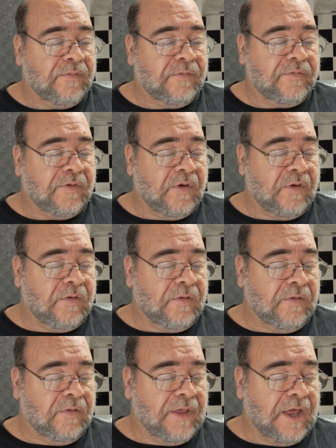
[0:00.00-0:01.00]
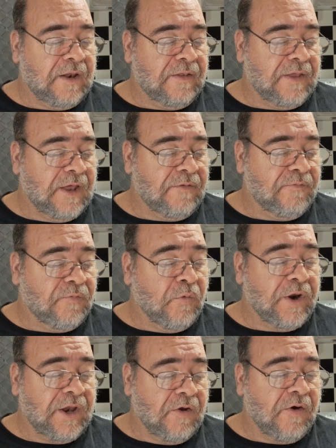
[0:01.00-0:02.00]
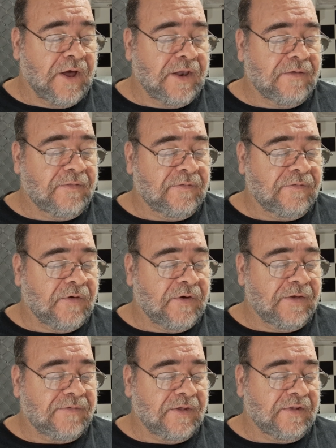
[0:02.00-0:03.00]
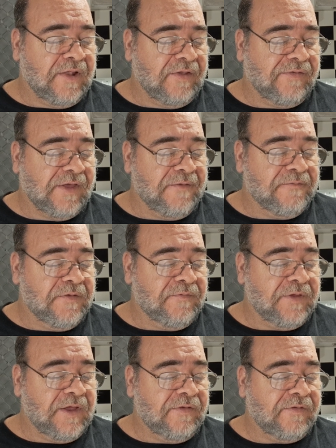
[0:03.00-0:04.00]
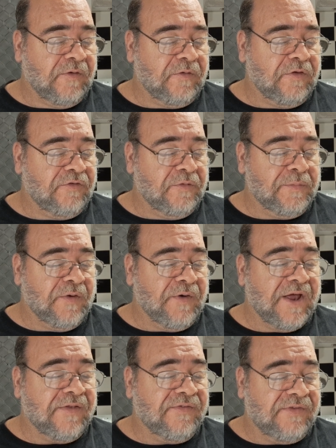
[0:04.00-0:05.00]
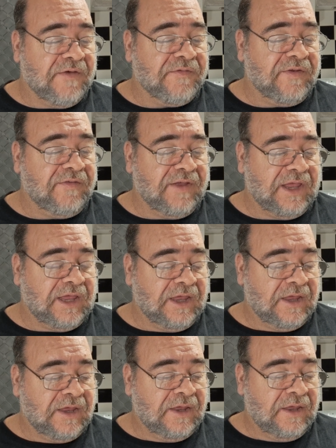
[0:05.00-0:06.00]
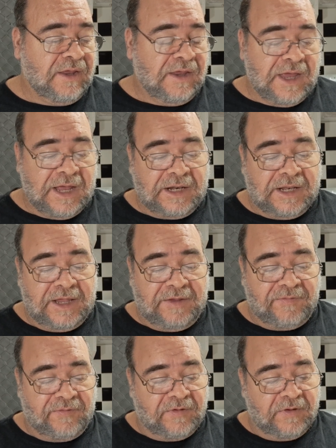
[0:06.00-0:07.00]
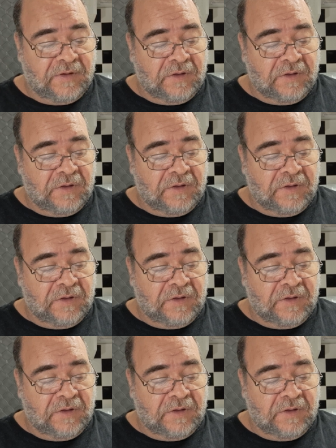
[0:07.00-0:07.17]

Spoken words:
So then 49, sorry. So let's say 50. So you should be around 70 at least.